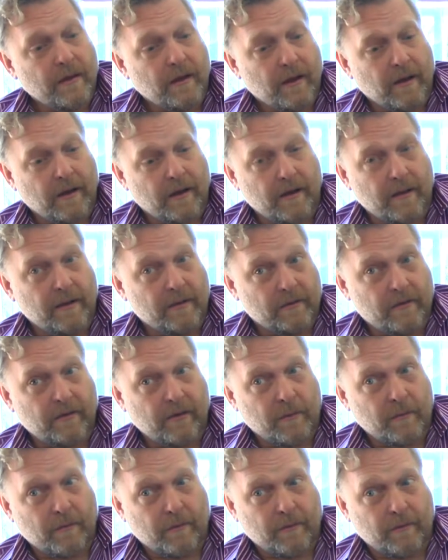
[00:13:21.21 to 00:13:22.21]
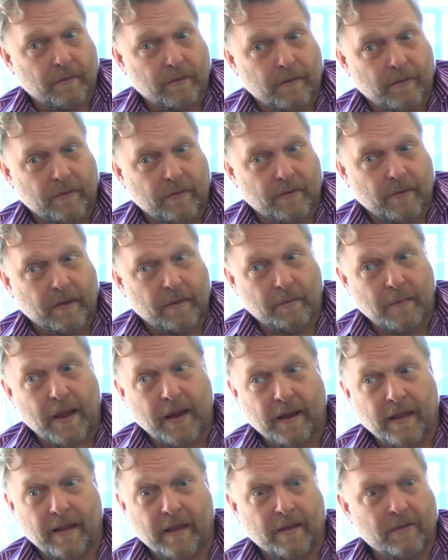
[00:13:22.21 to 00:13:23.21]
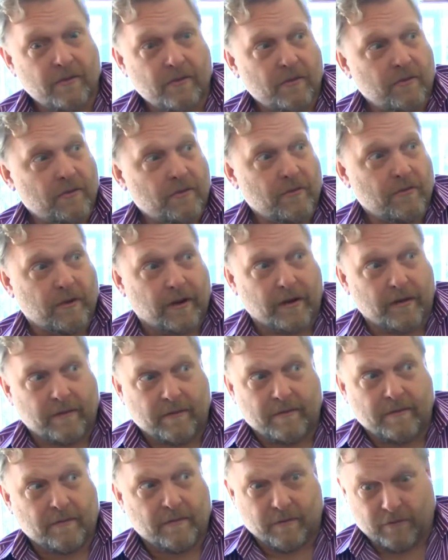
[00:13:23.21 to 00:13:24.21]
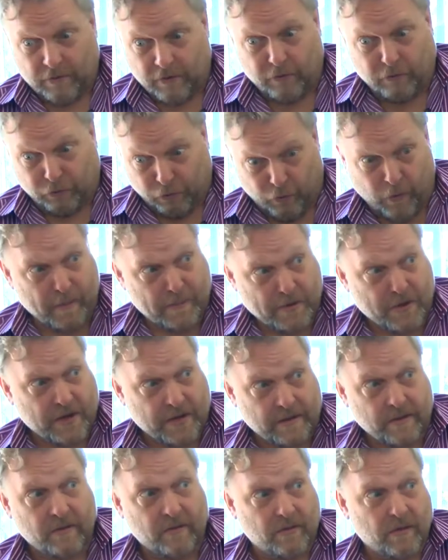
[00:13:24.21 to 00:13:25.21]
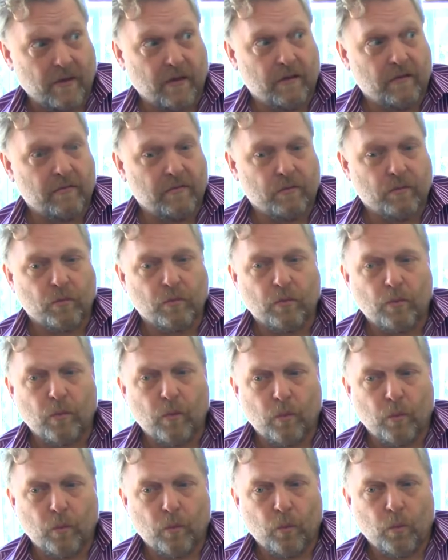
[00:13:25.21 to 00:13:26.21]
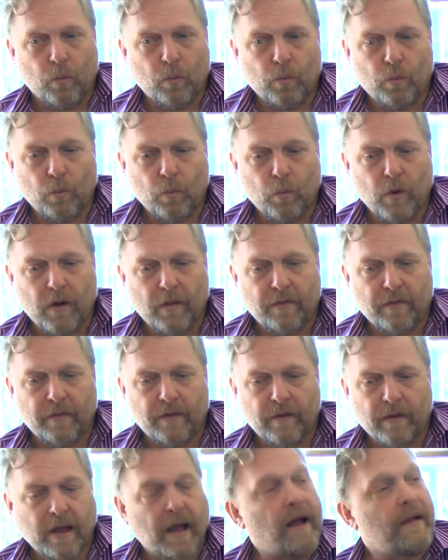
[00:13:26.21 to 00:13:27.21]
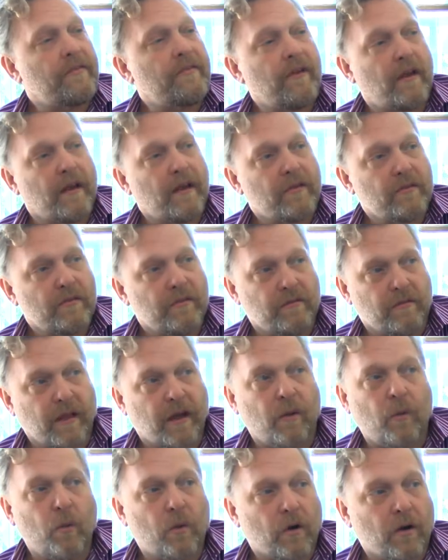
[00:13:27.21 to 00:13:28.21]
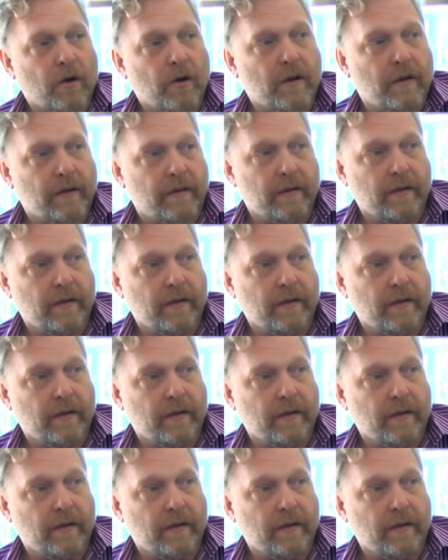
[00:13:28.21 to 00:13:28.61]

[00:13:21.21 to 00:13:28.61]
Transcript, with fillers: uh, and some, in, in many cases, like descriptions of w what the context of that work